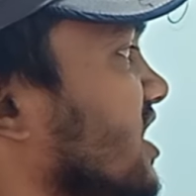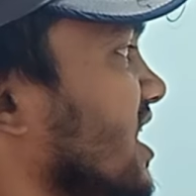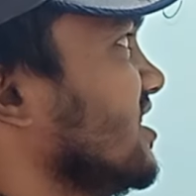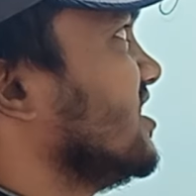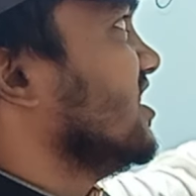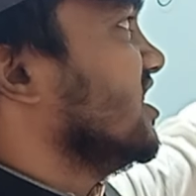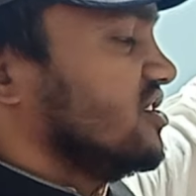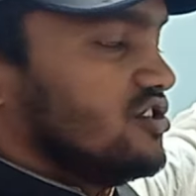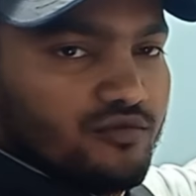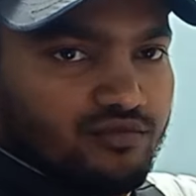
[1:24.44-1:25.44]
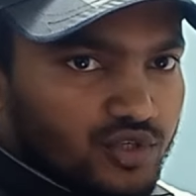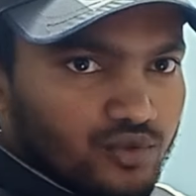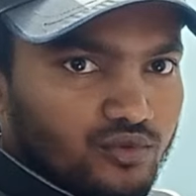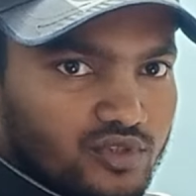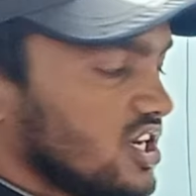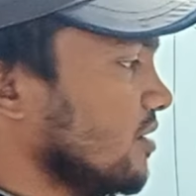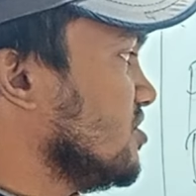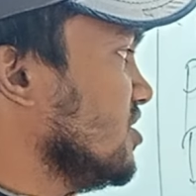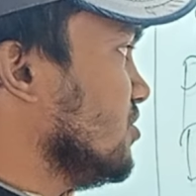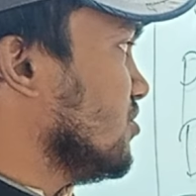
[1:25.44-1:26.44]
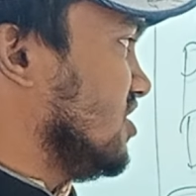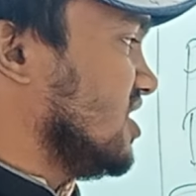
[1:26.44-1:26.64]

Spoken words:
does instead of do. You have to use